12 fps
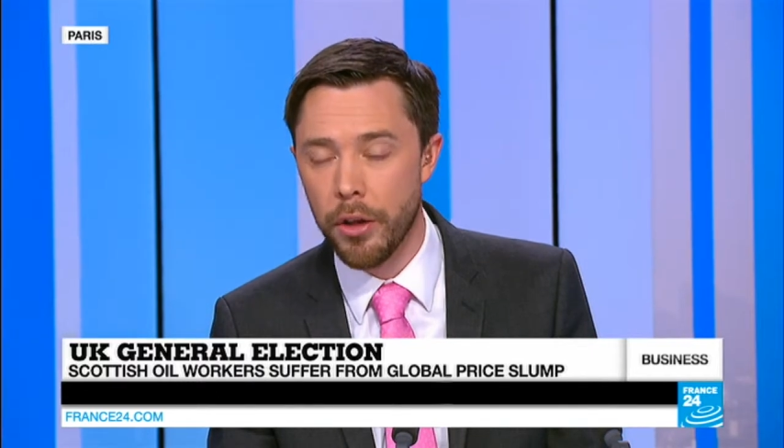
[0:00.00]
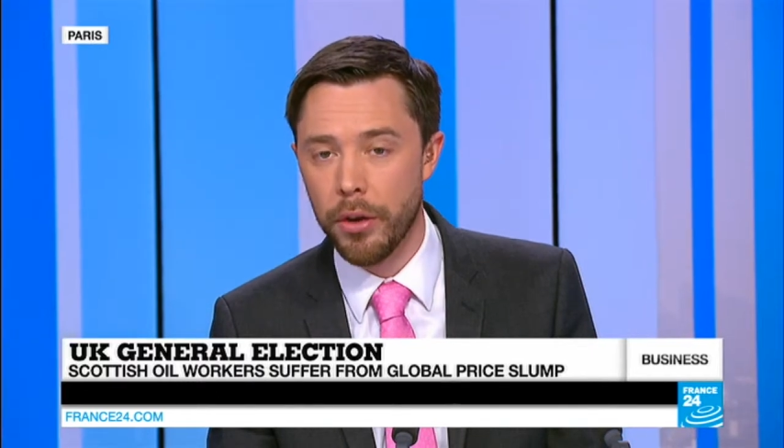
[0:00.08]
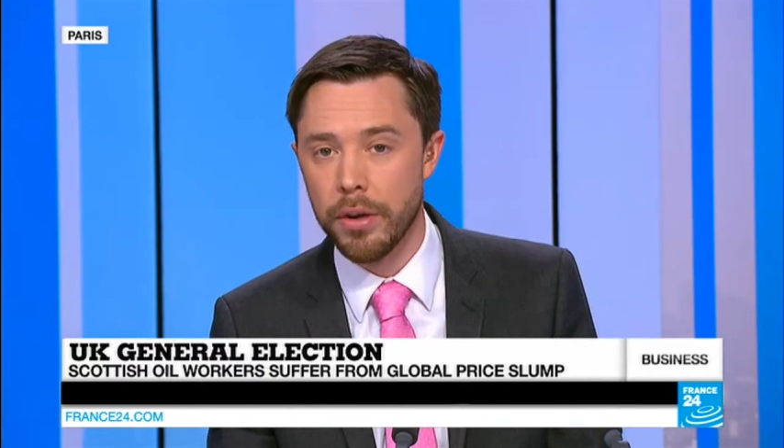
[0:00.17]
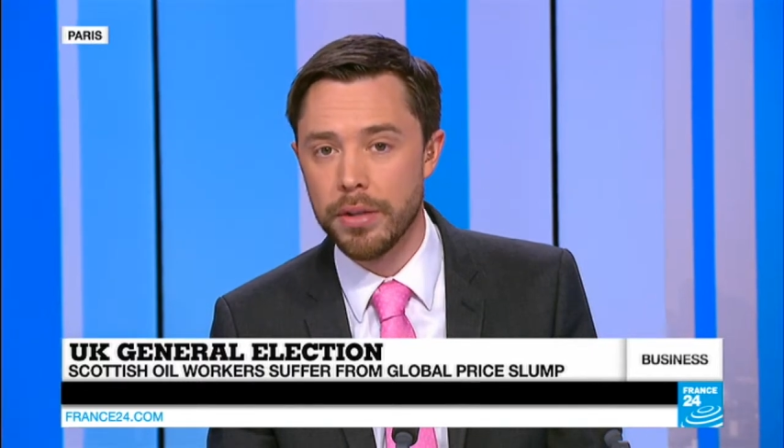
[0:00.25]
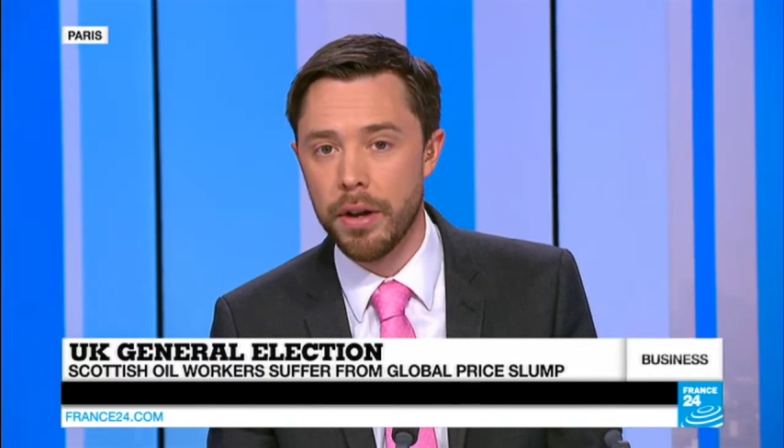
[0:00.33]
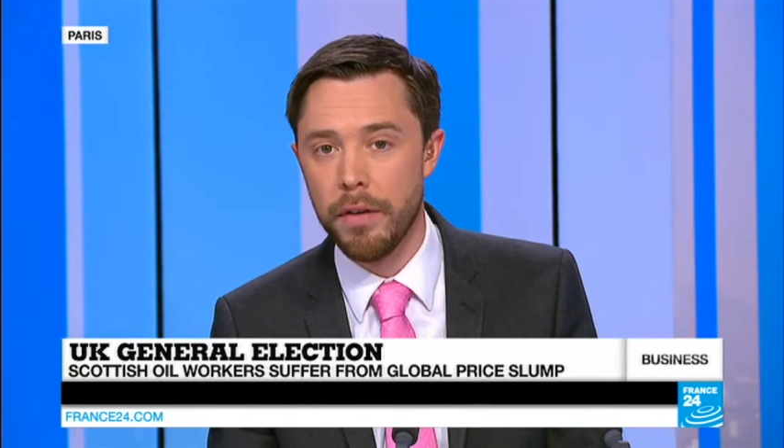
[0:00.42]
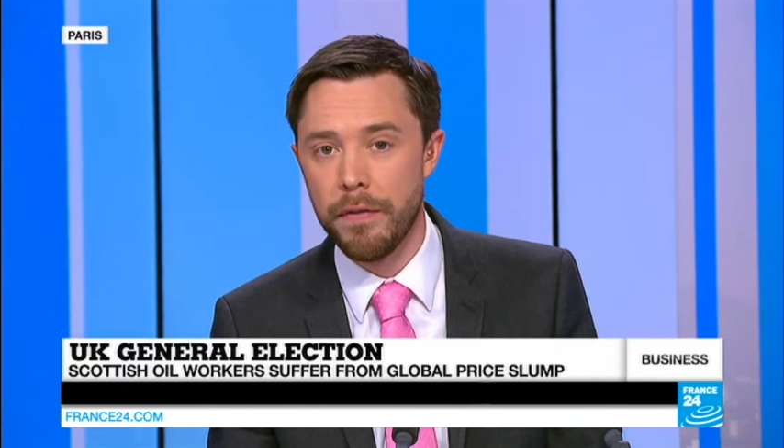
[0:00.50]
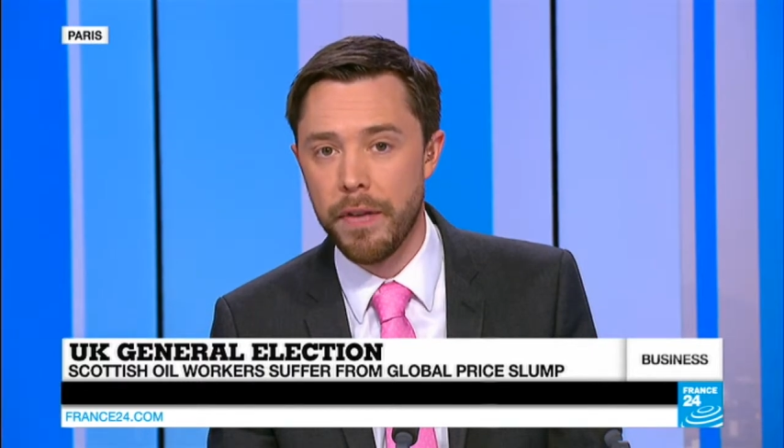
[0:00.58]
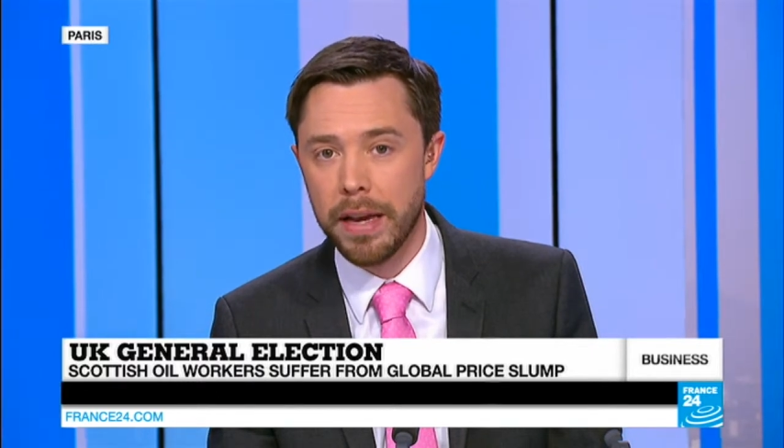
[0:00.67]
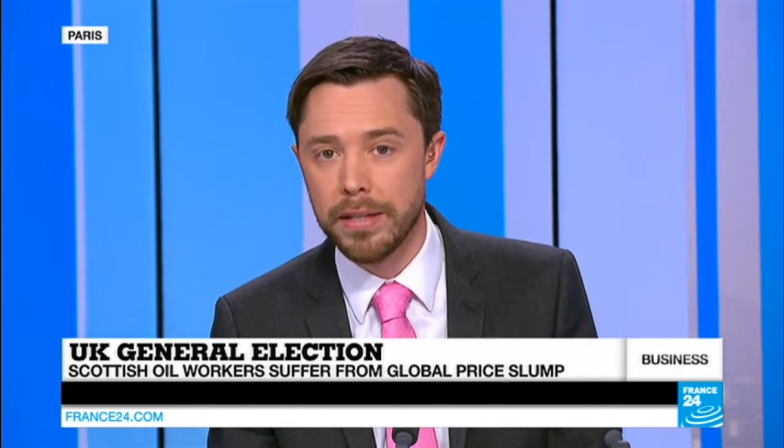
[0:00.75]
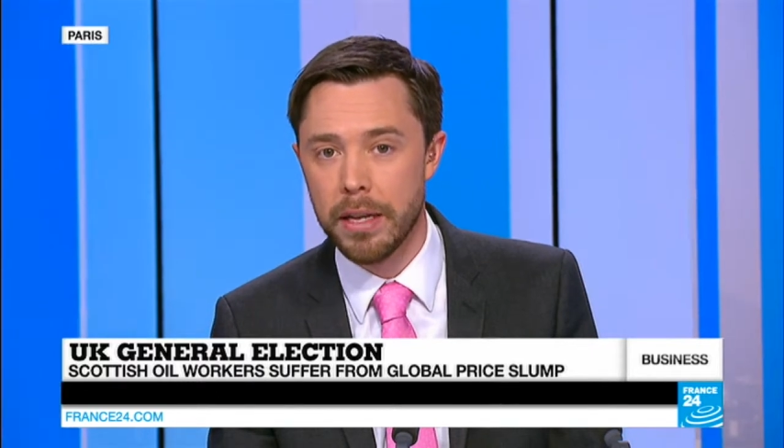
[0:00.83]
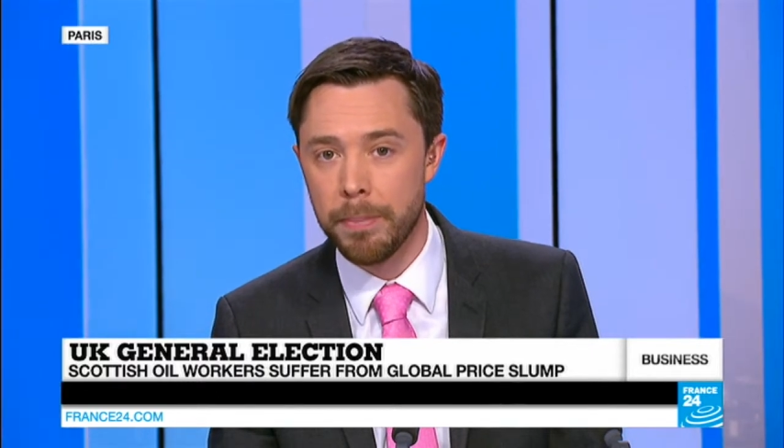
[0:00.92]
others are
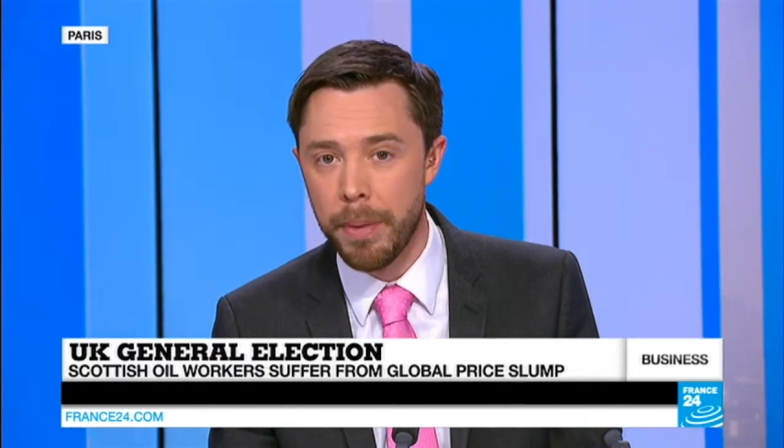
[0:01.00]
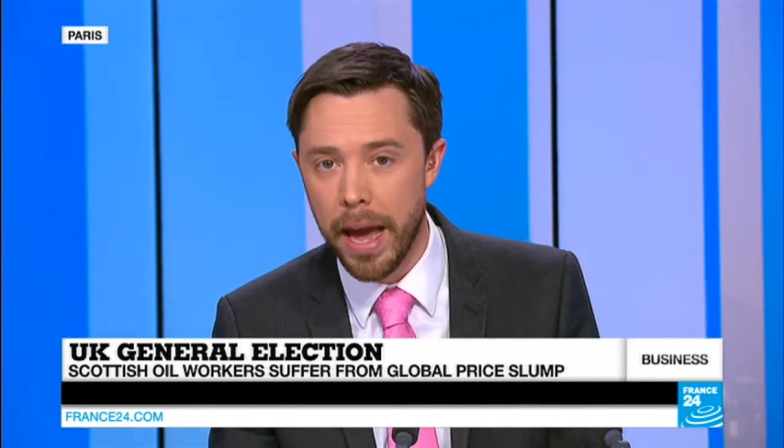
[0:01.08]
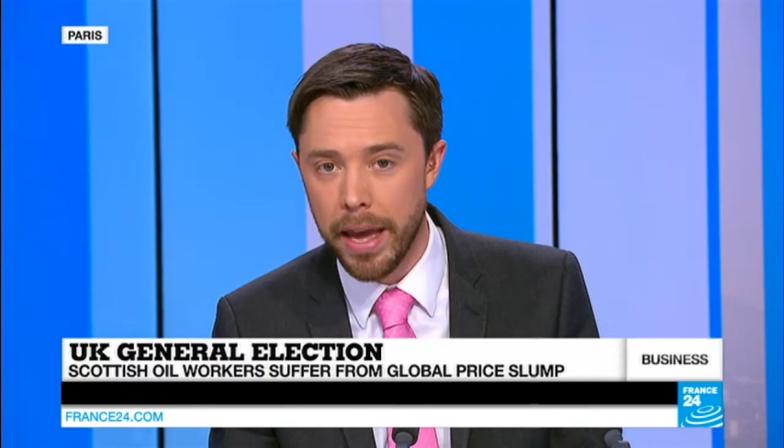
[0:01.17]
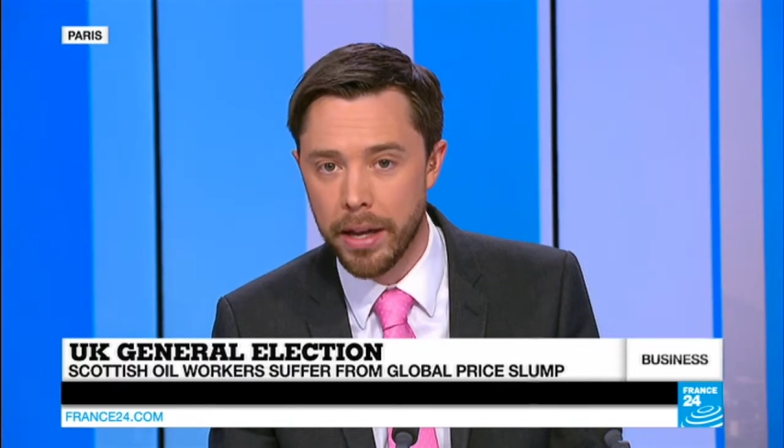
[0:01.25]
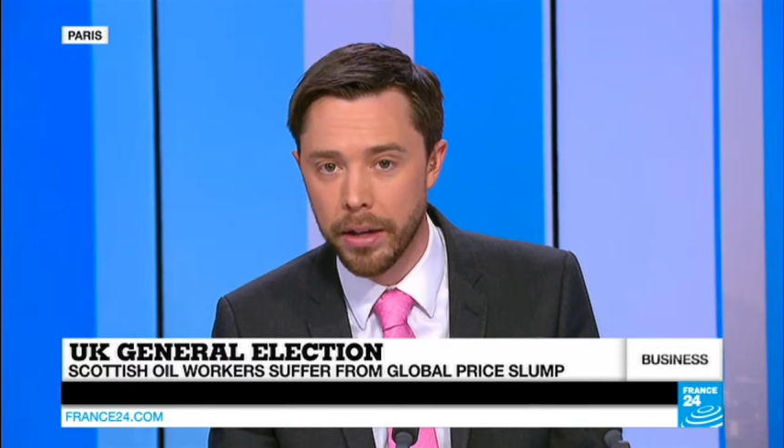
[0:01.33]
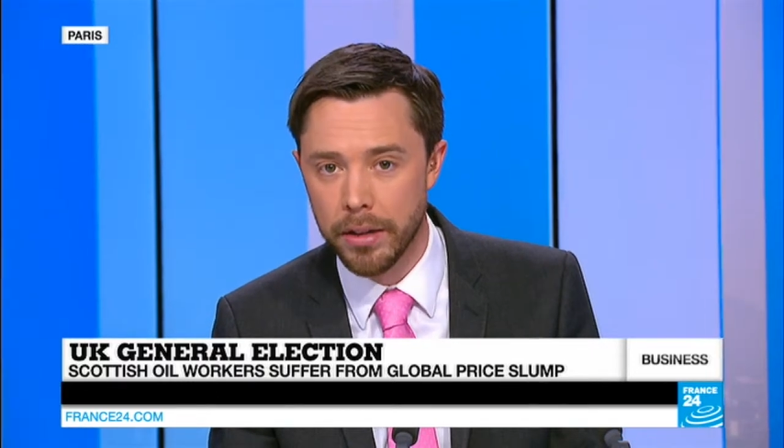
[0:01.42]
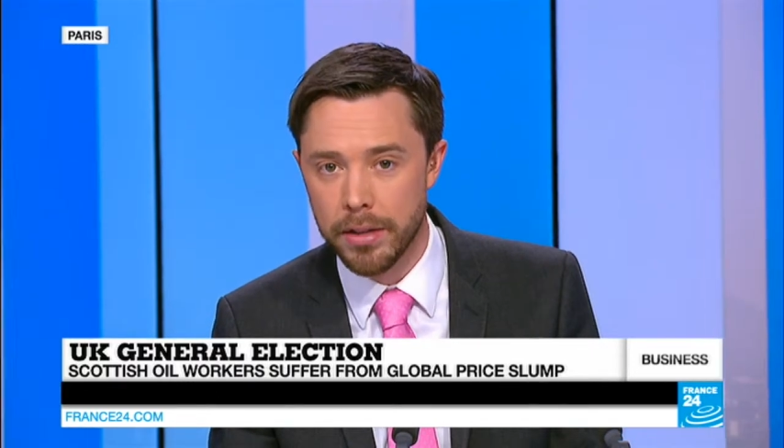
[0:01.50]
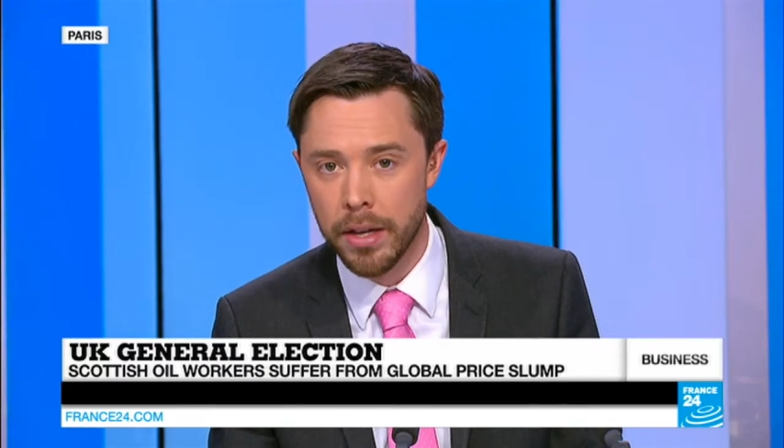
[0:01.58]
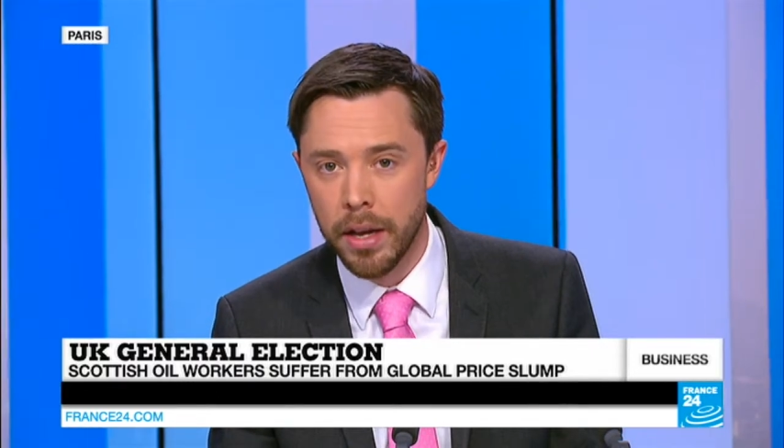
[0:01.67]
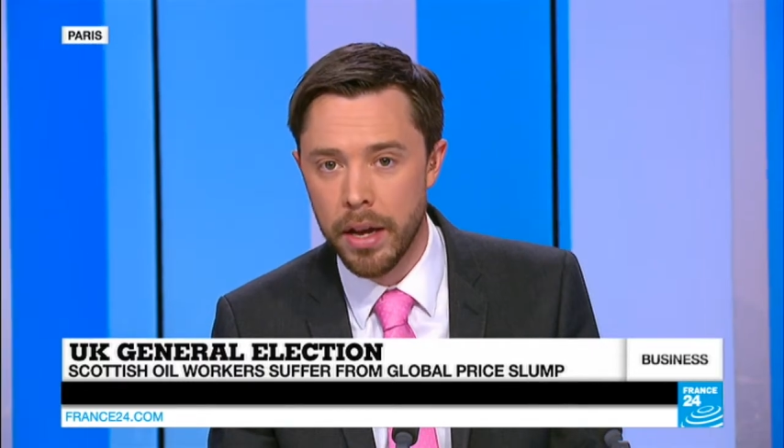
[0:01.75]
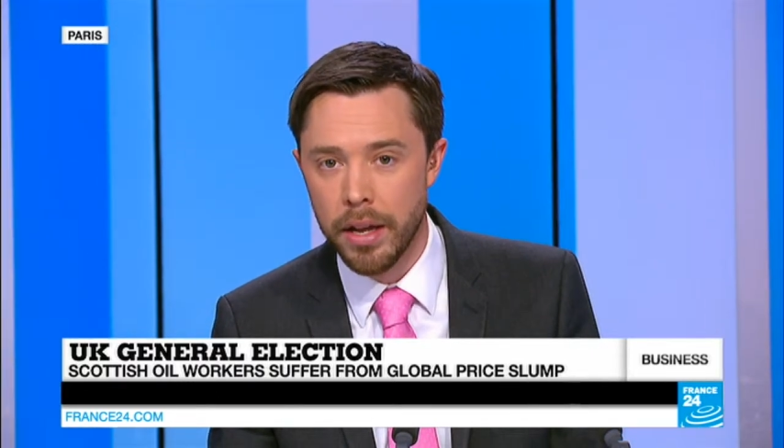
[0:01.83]
facing pay cuts.